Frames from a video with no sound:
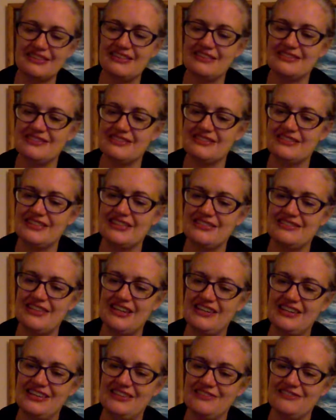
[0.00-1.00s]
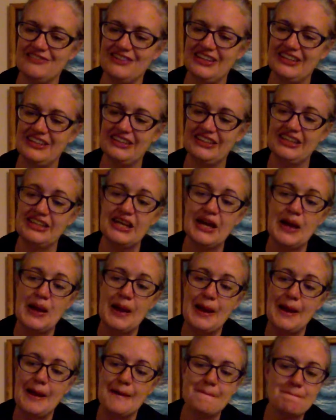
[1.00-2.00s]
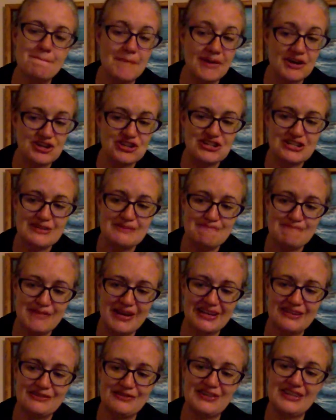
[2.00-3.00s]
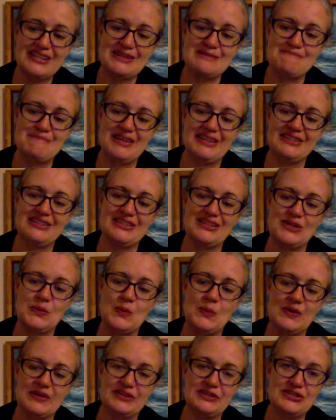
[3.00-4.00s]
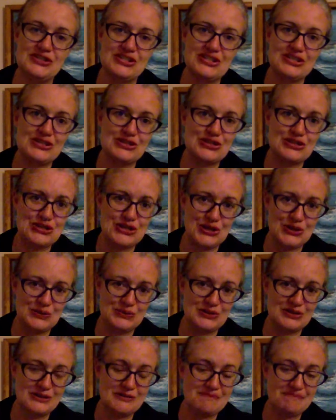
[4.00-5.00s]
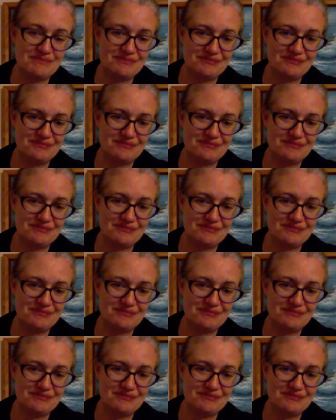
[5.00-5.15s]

This is the Sunday Riley Martian Mattifying Melting Water Gel Toner.